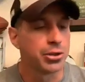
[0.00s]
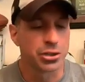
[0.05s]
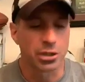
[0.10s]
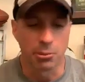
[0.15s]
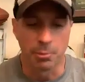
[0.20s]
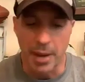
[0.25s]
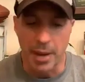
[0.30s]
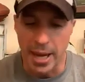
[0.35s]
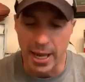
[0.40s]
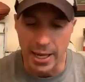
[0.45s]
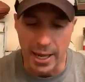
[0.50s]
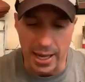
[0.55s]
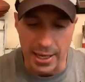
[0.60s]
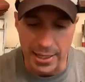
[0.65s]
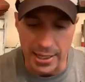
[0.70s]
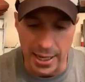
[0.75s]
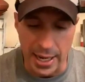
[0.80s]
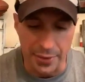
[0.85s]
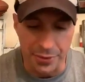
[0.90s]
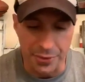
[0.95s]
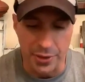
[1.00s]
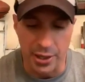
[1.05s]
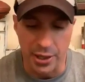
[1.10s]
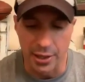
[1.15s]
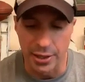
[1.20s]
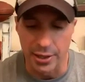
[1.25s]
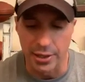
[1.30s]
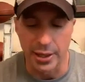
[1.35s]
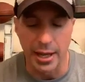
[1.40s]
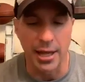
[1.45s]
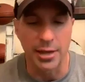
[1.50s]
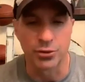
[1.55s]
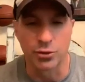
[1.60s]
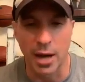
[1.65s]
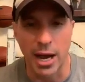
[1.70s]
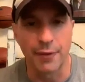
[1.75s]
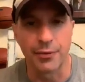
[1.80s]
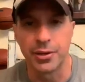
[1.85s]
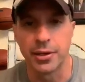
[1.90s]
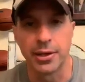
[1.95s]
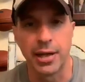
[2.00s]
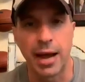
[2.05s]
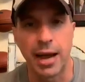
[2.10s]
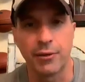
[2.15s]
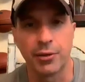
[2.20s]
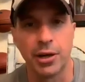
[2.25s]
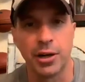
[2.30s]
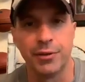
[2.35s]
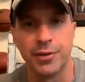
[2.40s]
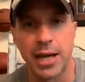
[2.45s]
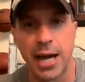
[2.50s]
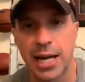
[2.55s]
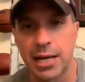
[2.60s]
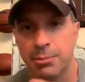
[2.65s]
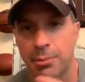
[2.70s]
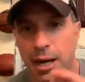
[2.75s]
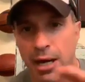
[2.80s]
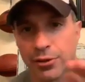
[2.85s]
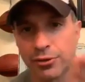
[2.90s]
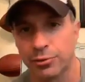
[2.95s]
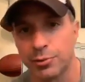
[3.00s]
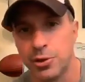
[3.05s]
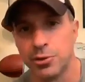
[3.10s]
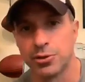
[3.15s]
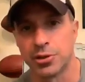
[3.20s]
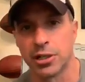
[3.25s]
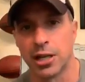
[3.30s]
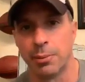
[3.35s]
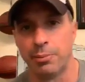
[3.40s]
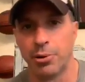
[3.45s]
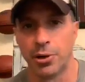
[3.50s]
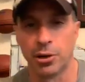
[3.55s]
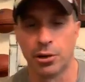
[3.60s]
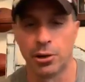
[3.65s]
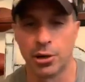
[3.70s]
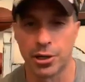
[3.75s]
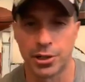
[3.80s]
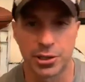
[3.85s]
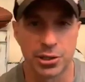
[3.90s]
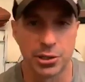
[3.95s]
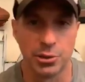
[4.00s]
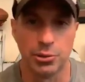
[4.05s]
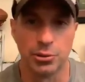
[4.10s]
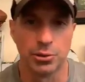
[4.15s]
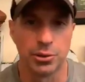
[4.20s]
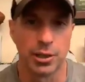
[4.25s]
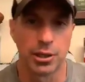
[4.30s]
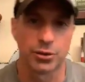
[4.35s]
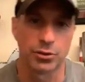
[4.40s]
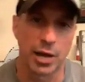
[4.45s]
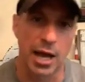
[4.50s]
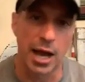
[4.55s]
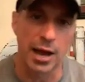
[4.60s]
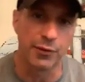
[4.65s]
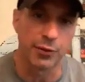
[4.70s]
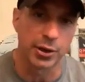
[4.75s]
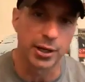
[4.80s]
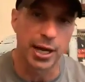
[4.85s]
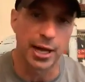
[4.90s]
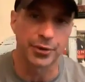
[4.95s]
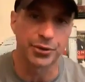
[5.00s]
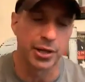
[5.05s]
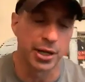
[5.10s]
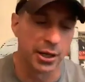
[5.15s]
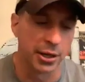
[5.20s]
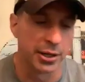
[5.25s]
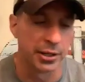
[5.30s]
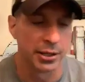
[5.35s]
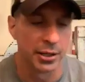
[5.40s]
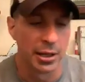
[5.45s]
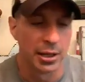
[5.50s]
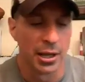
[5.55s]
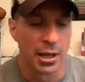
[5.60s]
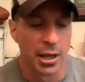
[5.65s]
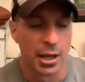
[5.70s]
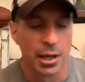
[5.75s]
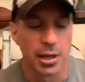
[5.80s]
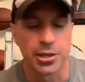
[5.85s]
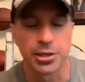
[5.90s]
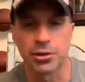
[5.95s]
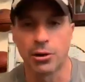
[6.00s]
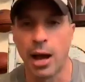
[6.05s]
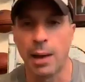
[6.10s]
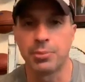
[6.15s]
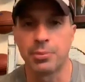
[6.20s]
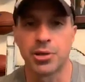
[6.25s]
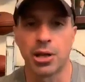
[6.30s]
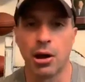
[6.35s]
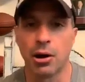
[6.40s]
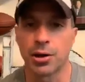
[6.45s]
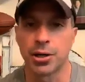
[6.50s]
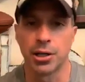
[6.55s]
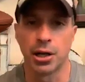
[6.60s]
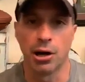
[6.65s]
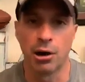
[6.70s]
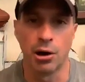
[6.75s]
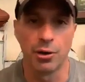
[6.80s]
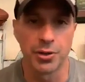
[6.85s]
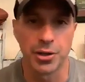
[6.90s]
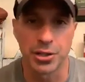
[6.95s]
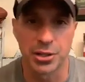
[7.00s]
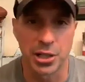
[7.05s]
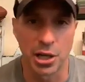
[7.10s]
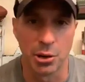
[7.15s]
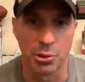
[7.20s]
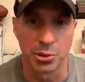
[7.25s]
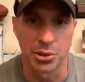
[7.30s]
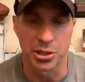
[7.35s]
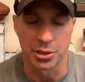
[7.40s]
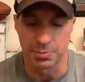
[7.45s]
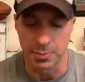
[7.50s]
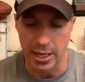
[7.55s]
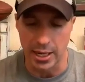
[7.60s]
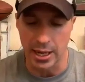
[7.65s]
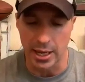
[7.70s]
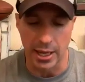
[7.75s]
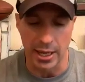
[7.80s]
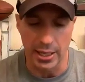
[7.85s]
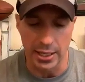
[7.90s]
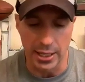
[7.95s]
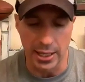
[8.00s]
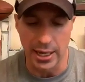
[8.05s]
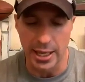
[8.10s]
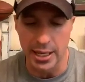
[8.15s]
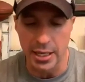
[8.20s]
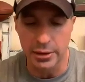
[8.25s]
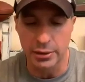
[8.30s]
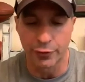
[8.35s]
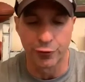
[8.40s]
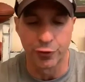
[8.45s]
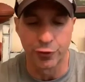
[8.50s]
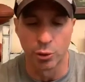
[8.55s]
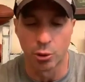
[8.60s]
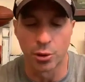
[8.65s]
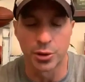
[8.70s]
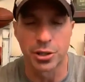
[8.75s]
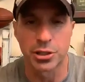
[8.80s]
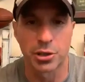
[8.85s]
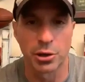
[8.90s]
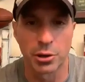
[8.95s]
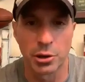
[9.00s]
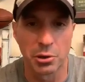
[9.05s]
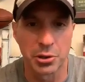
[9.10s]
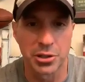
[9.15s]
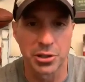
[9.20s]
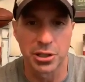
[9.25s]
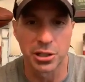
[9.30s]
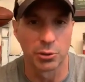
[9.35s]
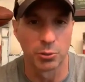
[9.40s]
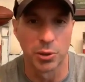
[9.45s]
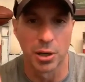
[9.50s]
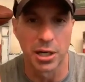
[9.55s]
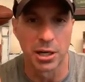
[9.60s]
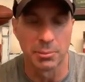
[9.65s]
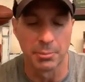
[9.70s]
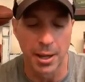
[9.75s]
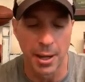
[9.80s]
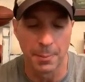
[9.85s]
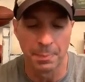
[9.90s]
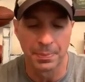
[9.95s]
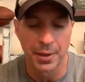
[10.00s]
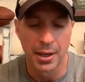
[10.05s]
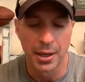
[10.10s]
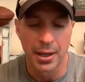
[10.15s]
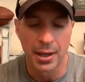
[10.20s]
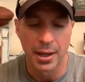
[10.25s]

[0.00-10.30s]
So, man, I get out there, and I drive. I live ninety miles from Houston. I put on a suit. I drive on out there. And so I'm talking to all these coaches, man. I, and, and I hit the floor at the Toyota Center running, man.